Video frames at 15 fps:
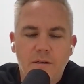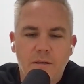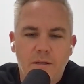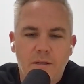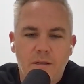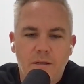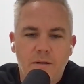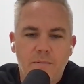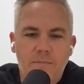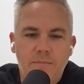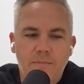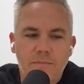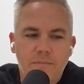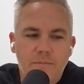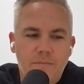And
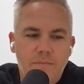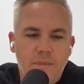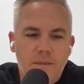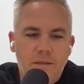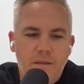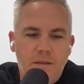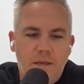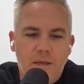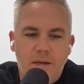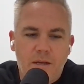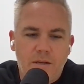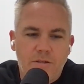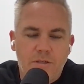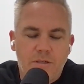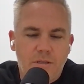
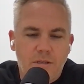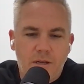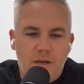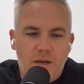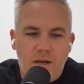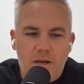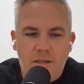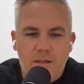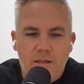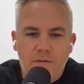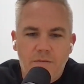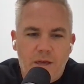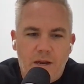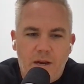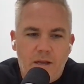I
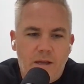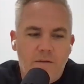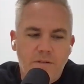love that.